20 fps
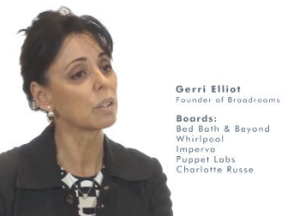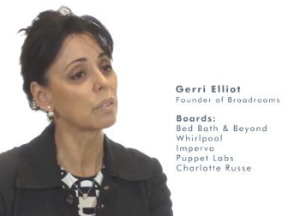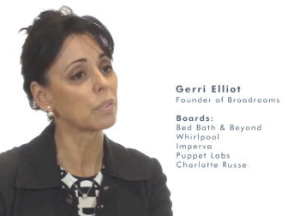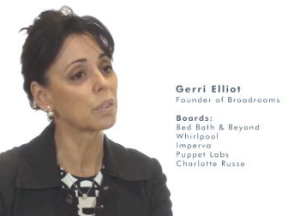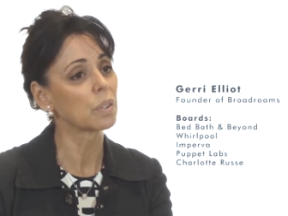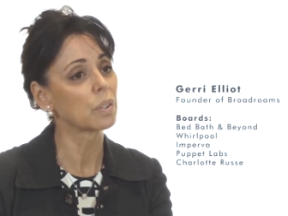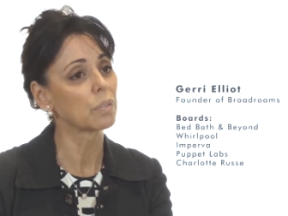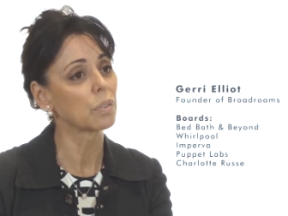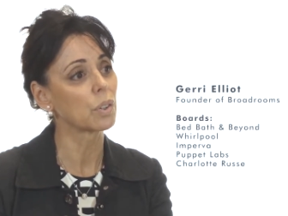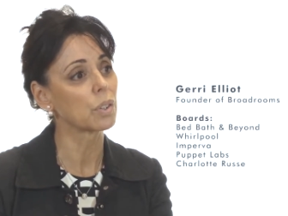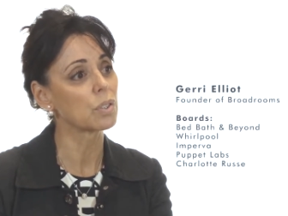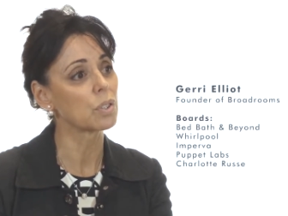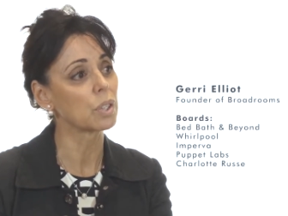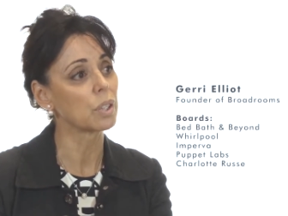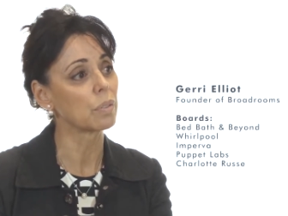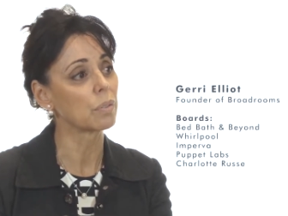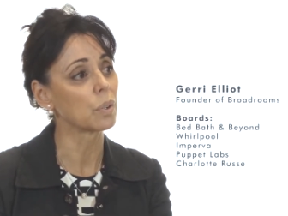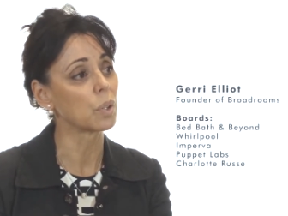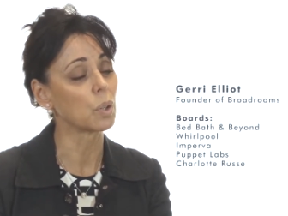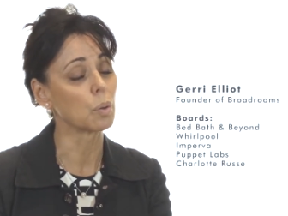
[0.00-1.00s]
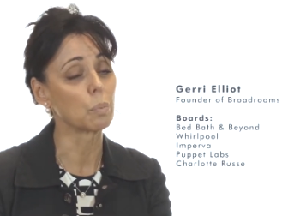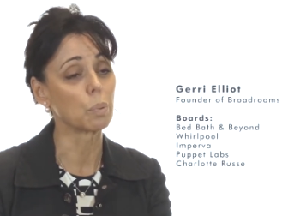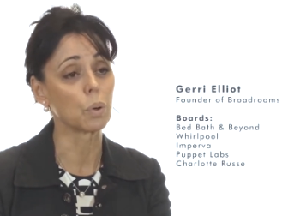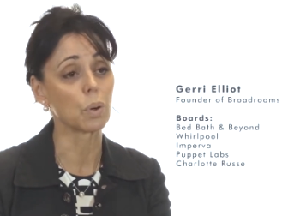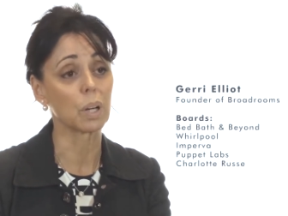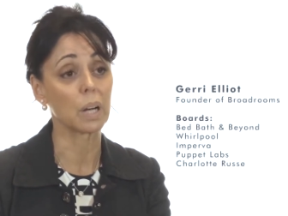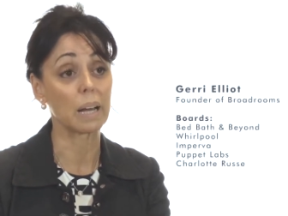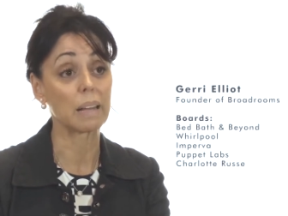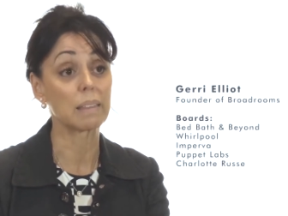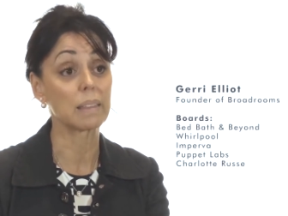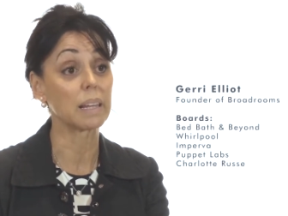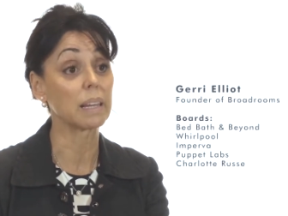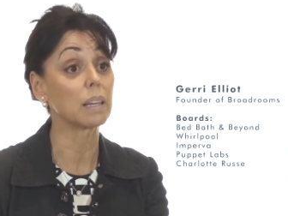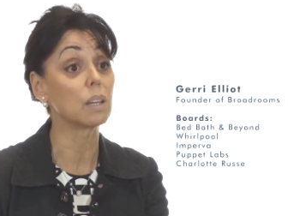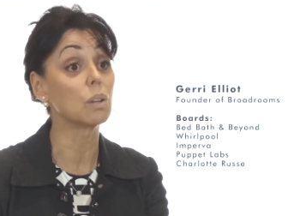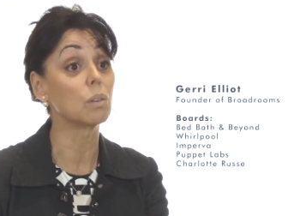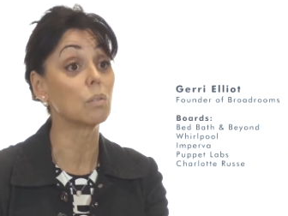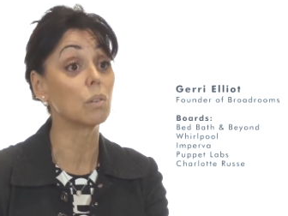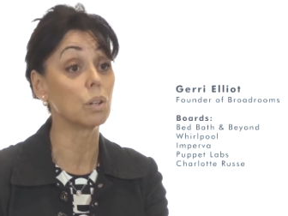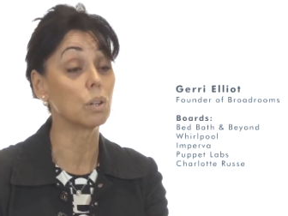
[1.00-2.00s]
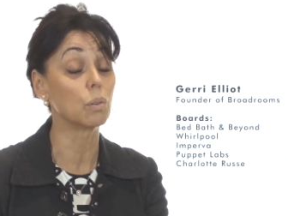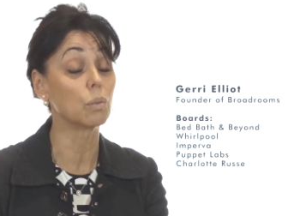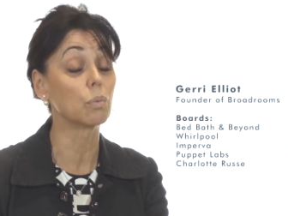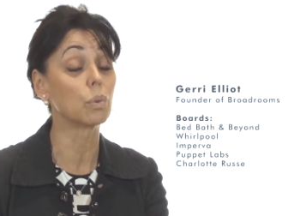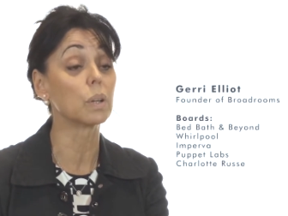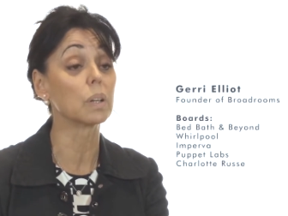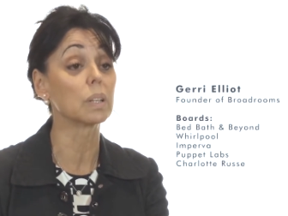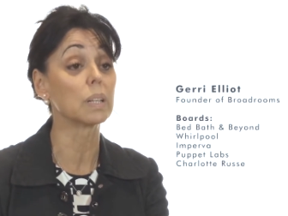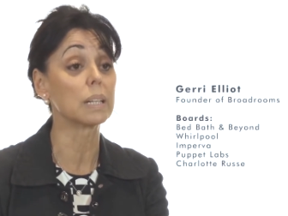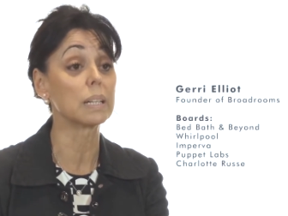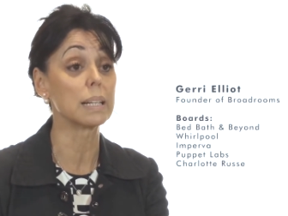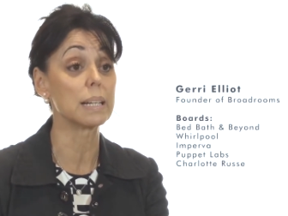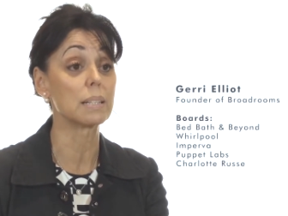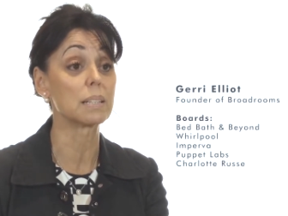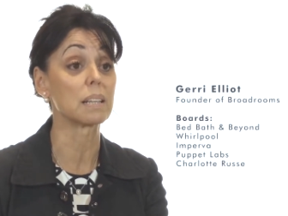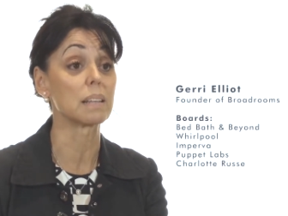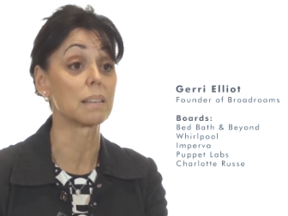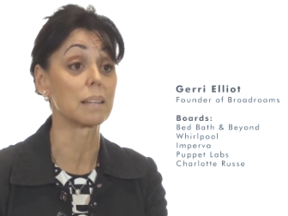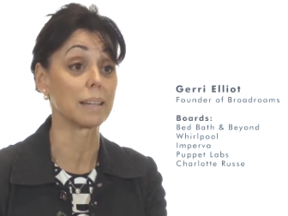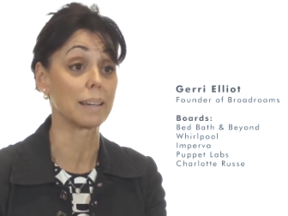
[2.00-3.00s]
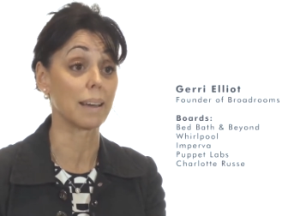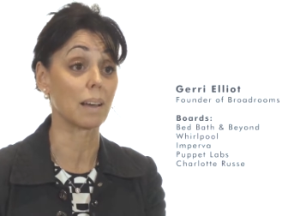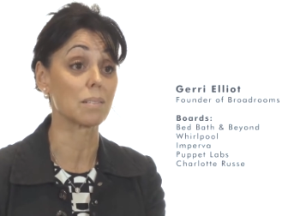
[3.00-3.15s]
to be, a board member and a contributor.